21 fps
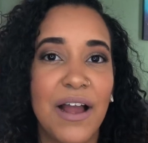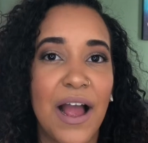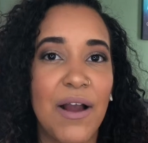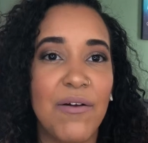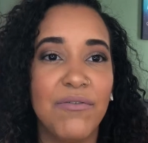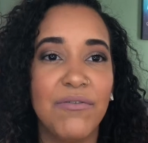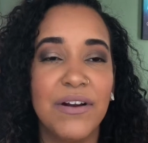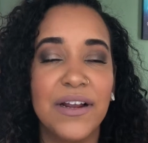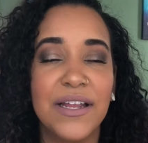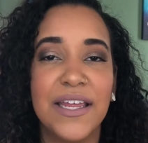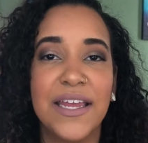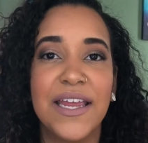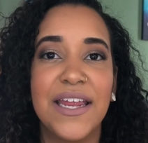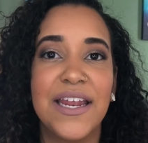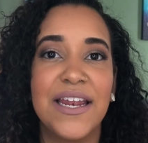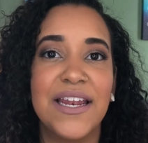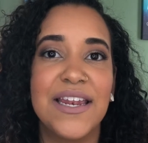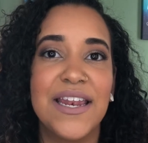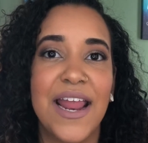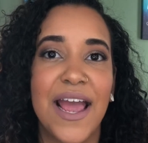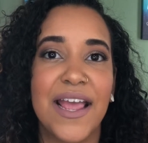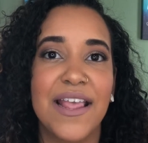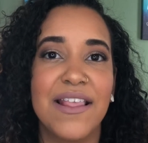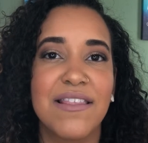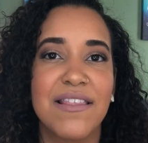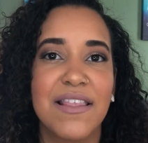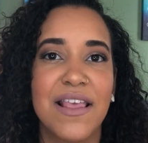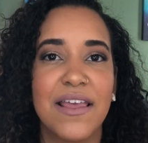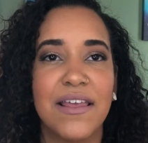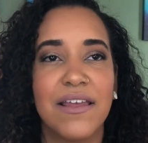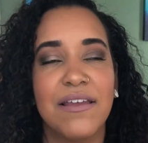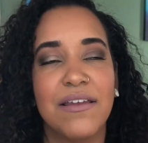a really
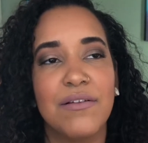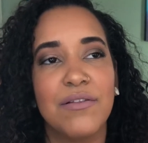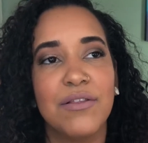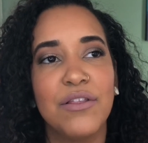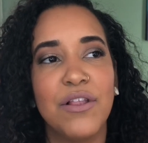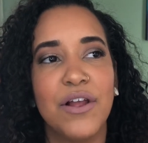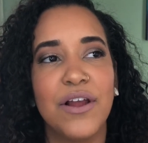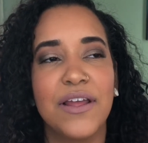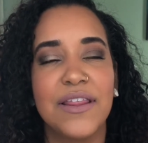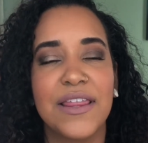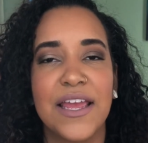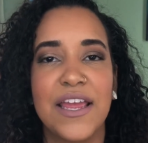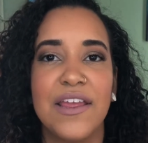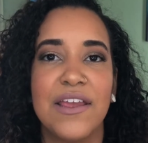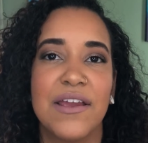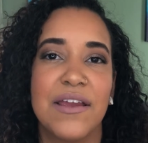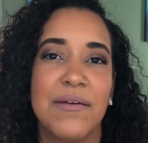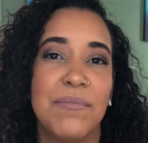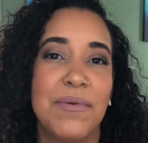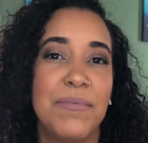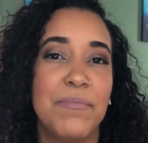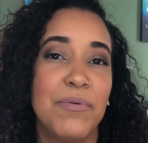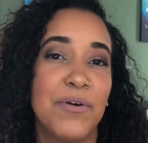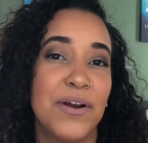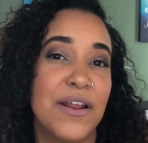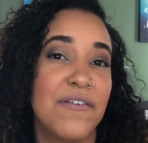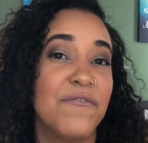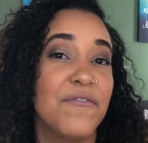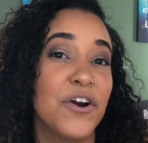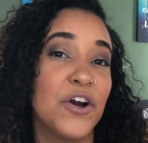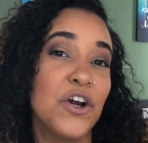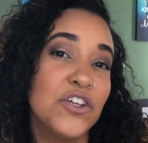nice look that can be
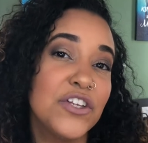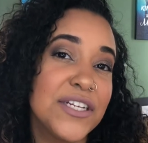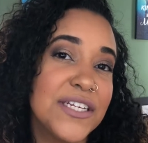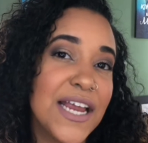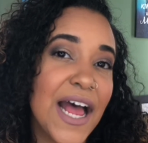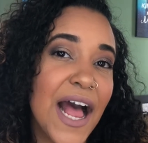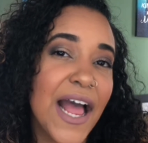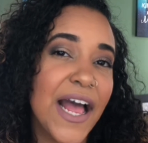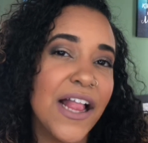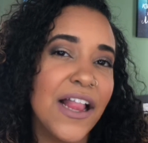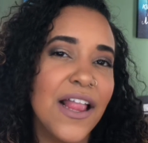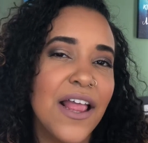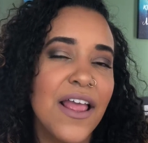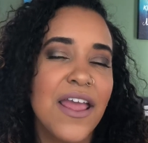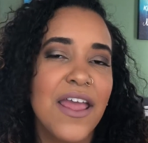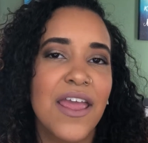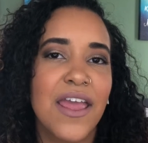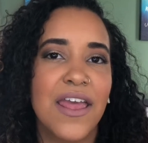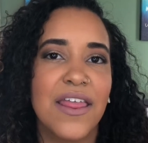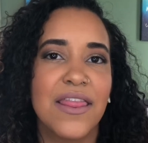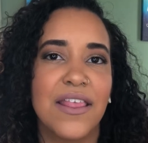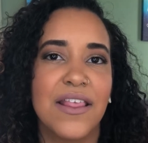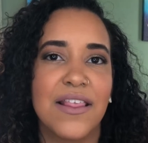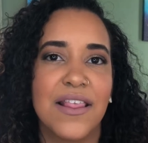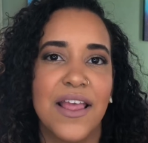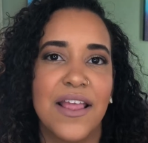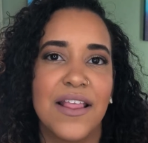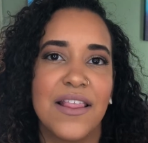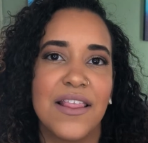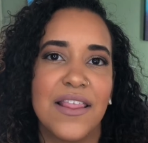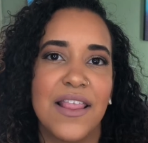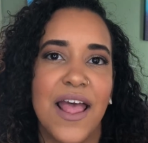pretty versatile in the
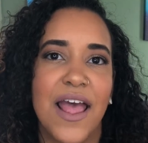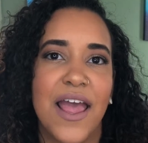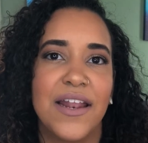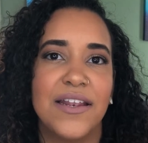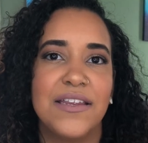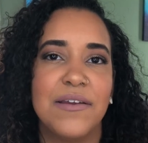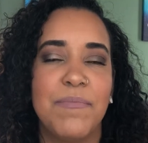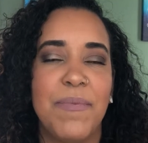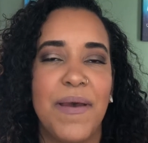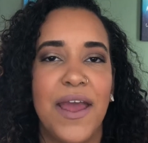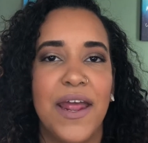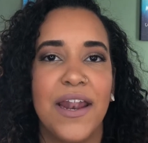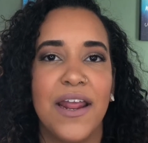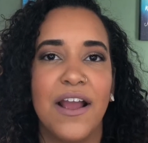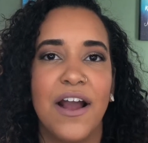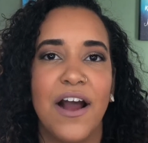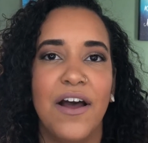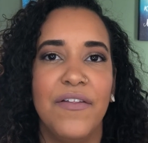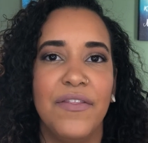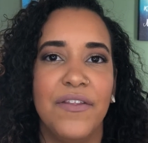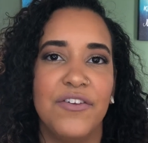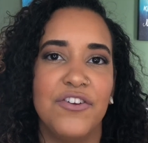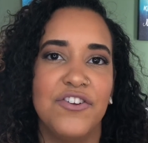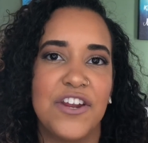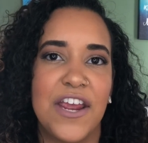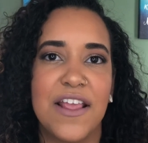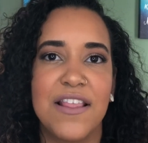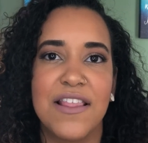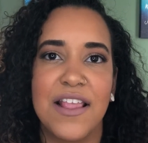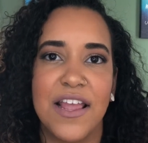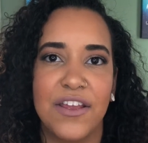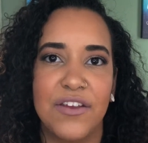sense that depending on the
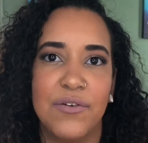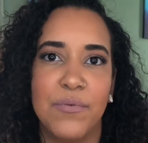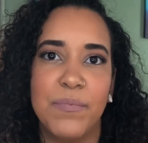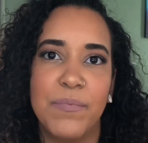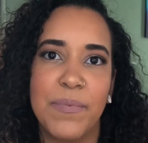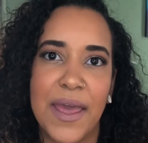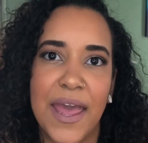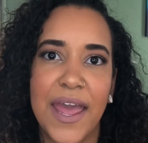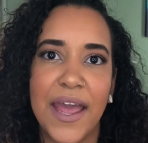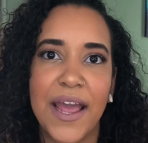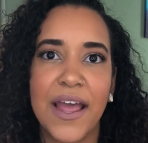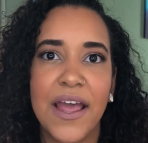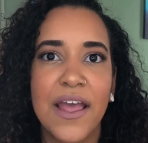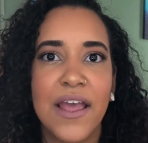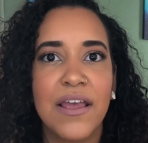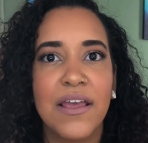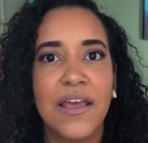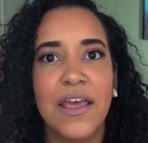shades that you pick,